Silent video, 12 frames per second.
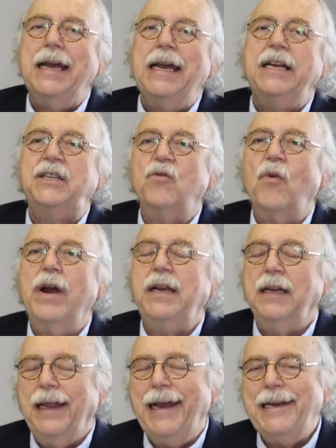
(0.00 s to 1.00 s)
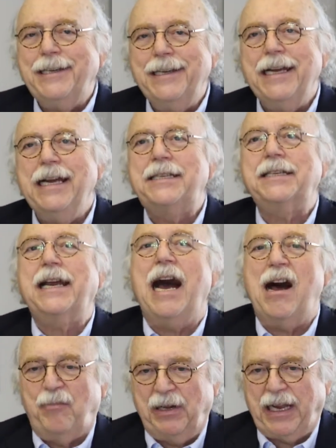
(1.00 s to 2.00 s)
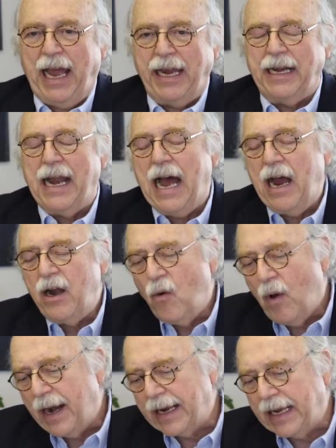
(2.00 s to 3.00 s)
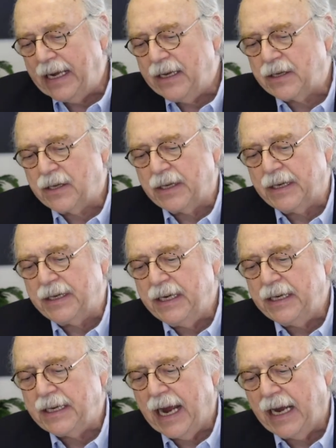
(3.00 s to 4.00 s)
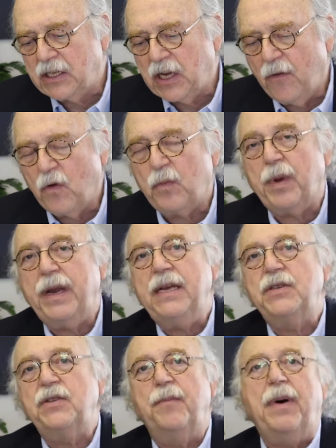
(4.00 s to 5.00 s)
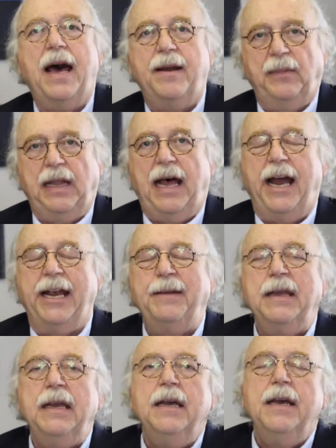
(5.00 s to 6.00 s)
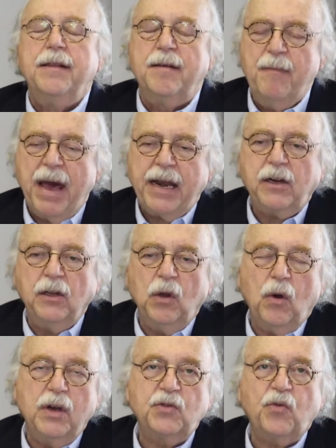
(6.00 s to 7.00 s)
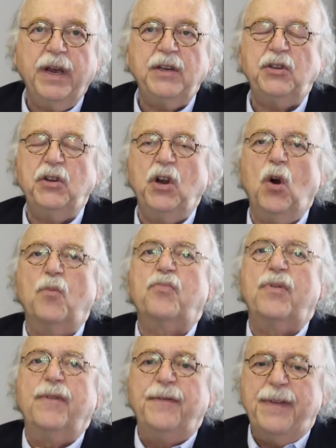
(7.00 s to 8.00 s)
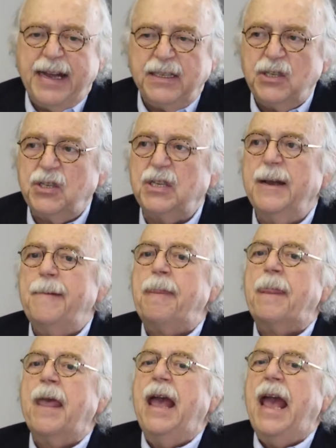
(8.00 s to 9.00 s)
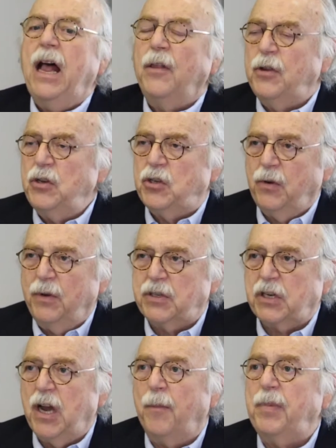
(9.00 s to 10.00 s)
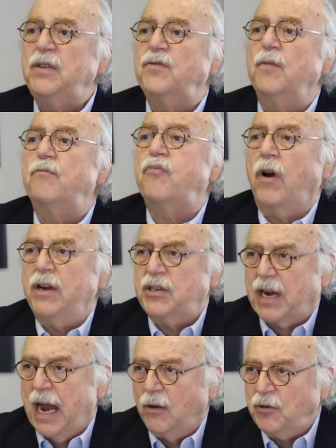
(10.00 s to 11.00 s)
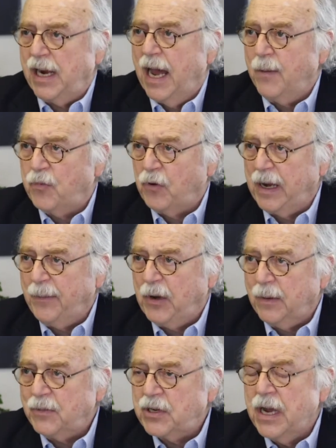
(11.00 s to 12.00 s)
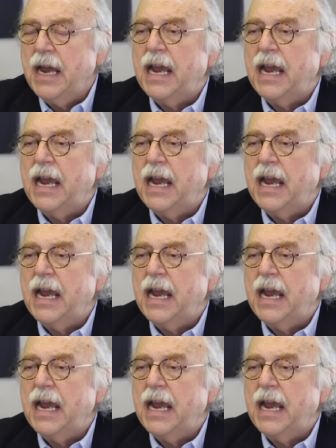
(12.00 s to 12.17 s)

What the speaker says: It's a regulation, it's complicated. I don't want to get into the details of it, but here's the bottom line. The medical loss ratio prevents health insurance companies from price gouging on premiums.